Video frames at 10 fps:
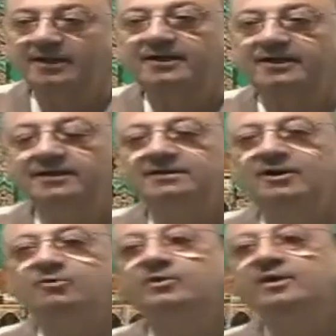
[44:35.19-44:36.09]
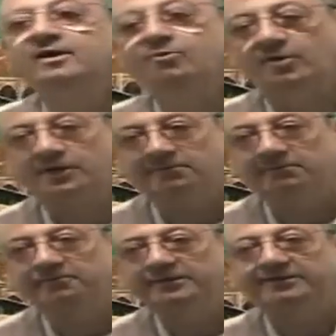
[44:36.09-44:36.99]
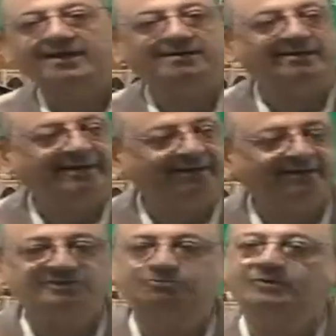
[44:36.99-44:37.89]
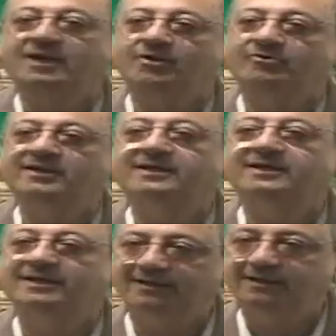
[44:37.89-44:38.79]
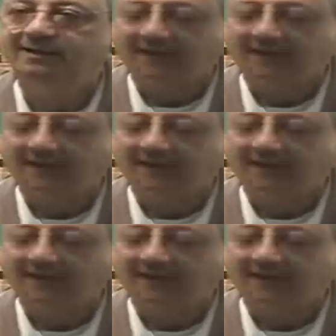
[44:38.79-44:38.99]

warakan. Now, whatever we read in English, we are now reading in